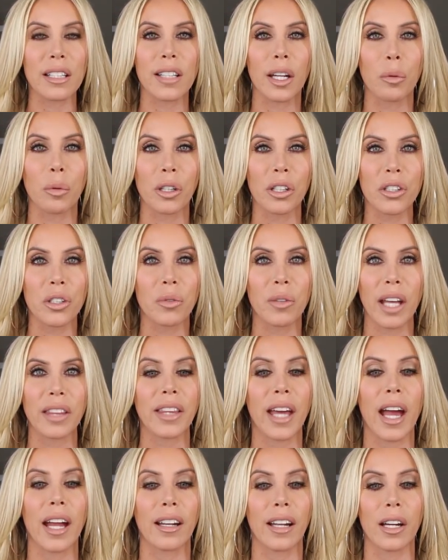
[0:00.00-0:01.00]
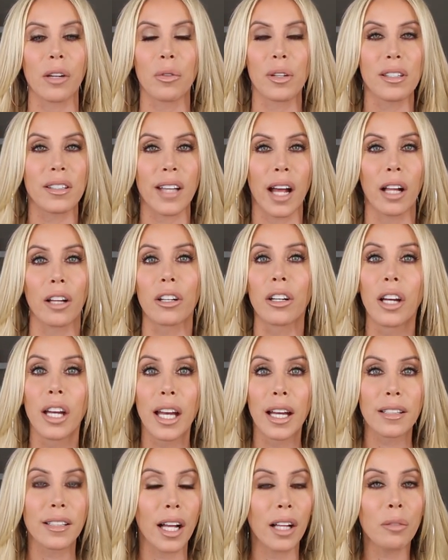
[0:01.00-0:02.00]
He's like, where did you get that? And I always tell
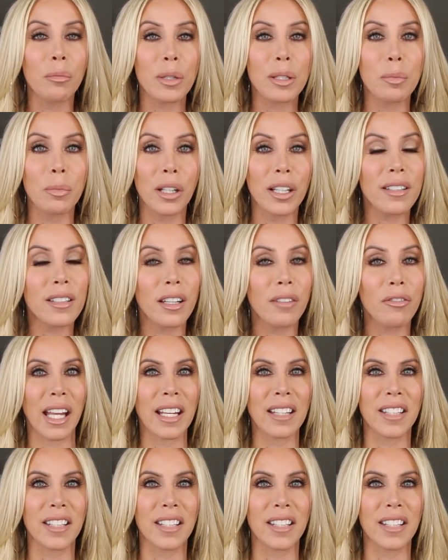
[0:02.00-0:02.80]
him it's Melissa.